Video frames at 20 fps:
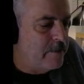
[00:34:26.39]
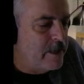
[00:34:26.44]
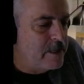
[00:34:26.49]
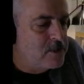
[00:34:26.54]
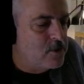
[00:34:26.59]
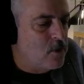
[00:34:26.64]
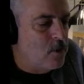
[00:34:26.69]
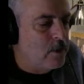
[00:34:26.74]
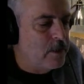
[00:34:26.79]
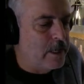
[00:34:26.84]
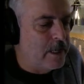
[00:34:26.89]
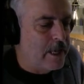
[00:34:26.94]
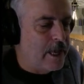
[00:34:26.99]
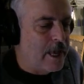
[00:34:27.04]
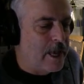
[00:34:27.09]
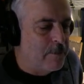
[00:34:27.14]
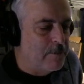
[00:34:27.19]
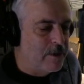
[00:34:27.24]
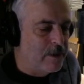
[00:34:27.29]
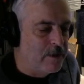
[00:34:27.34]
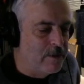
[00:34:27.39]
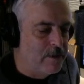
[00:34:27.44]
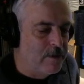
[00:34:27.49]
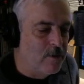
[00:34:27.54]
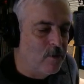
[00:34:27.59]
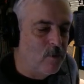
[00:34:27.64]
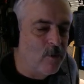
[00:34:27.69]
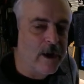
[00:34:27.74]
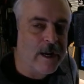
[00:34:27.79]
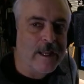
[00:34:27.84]
And that's called a gamma
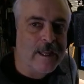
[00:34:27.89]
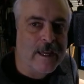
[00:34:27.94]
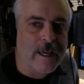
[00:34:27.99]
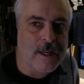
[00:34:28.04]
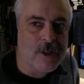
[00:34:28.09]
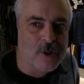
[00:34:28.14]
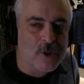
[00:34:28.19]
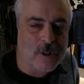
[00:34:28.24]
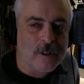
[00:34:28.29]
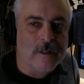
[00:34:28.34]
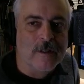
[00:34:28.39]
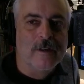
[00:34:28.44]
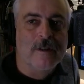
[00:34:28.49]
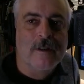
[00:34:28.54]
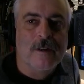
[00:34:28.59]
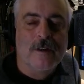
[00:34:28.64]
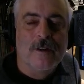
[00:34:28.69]
radiation